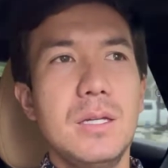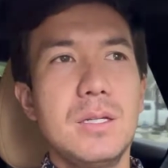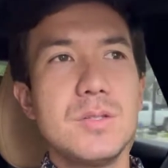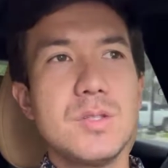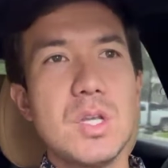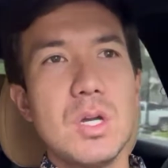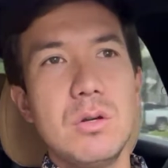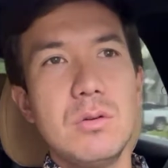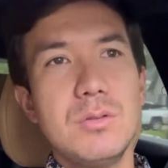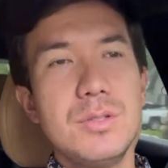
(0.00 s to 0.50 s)

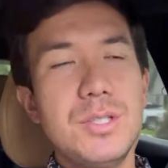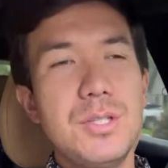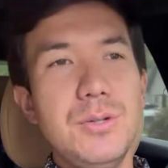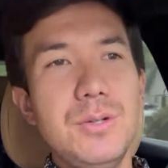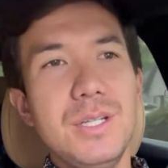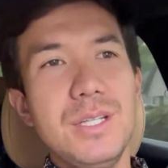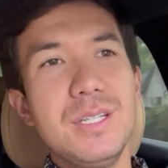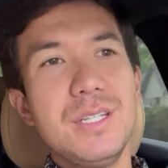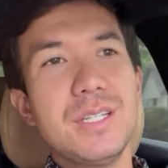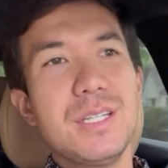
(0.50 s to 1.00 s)
So
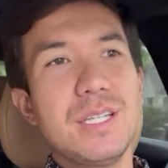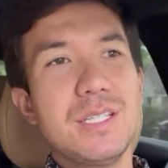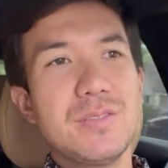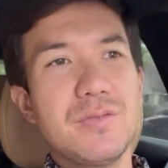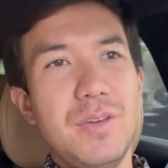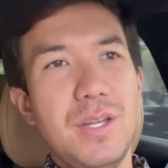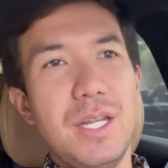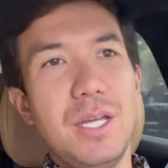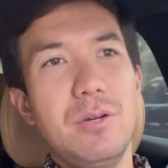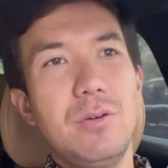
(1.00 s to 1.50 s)
tune into this
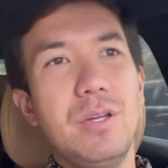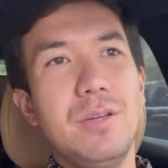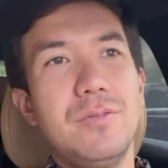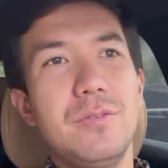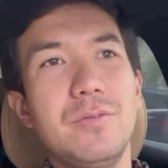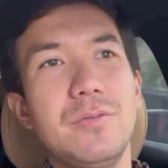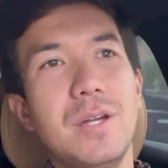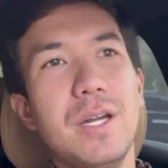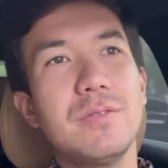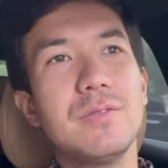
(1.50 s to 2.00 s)
video if
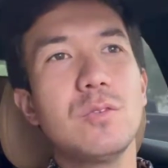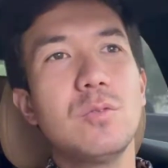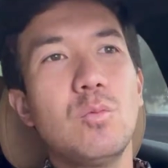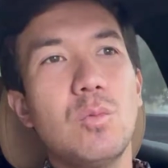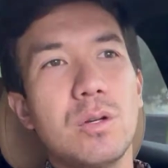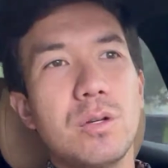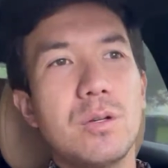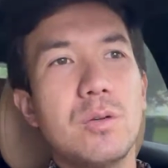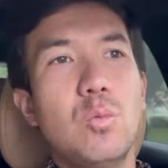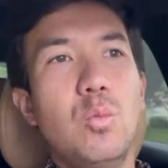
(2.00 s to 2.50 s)
you've ever
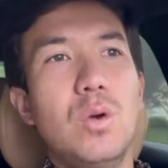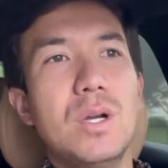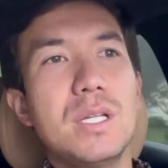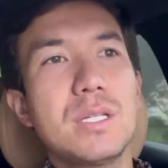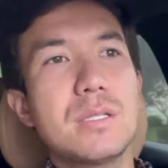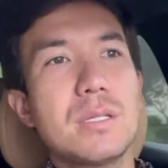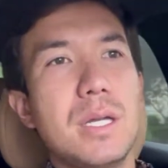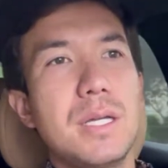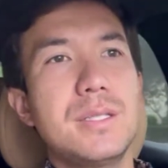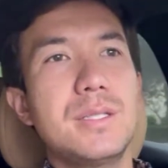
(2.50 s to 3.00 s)
wondered what
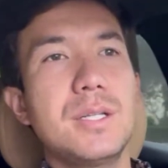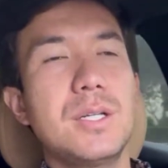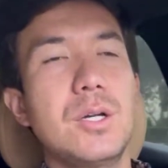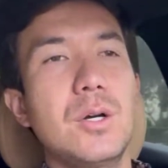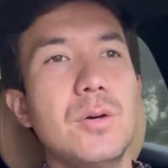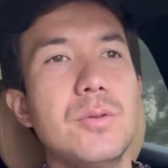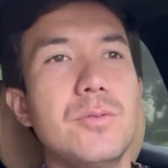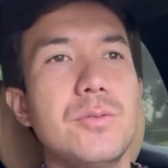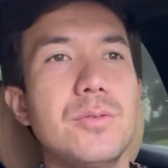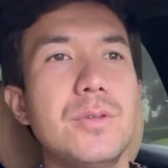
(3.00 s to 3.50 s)
it's like to
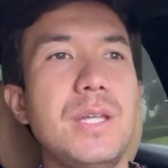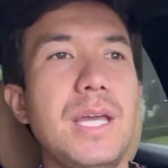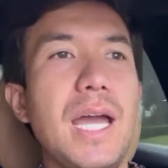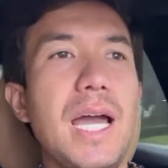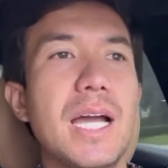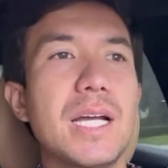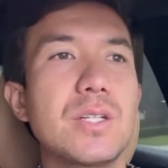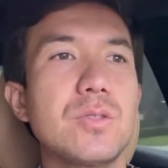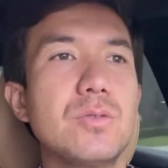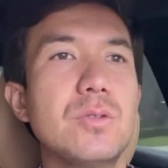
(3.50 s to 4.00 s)
go through the
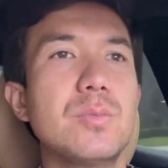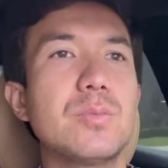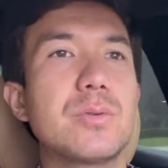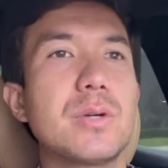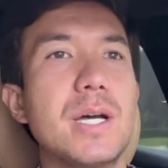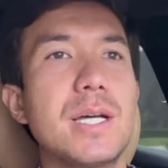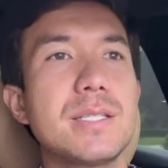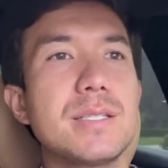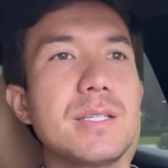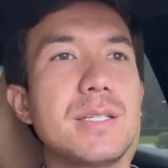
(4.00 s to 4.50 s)
actual
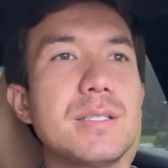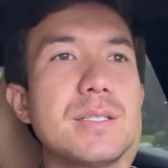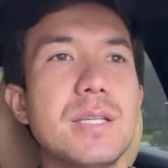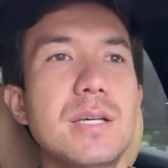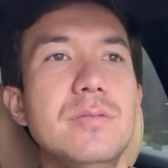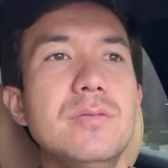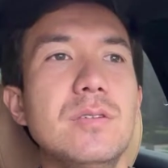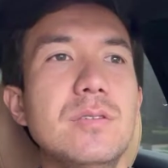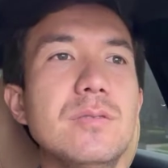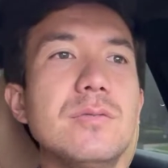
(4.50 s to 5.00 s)
process
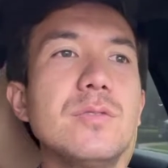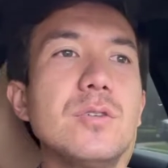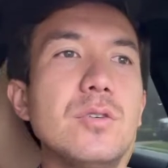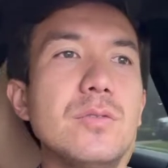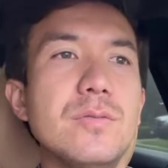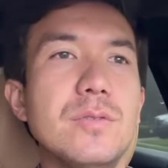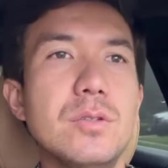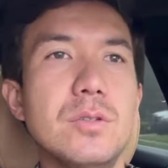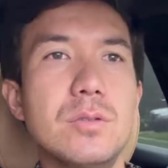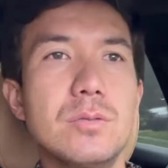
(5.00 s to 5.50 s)
of a
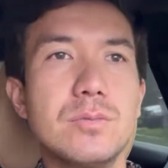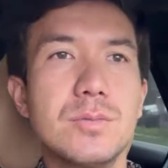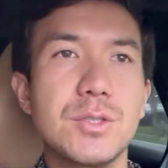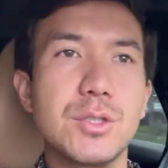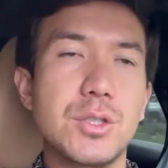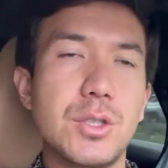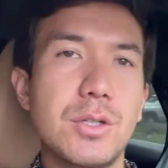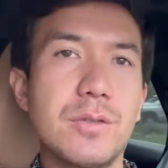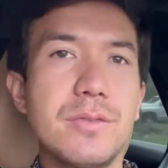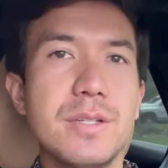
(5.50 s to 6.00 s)
Volvo
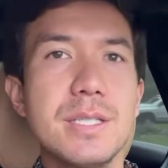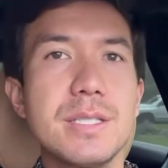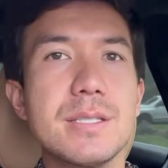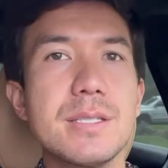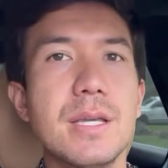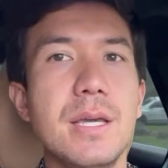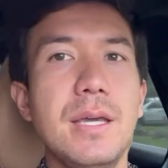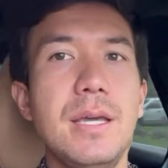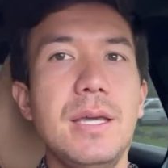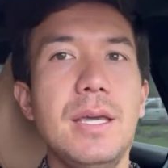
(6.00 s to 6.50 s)
service.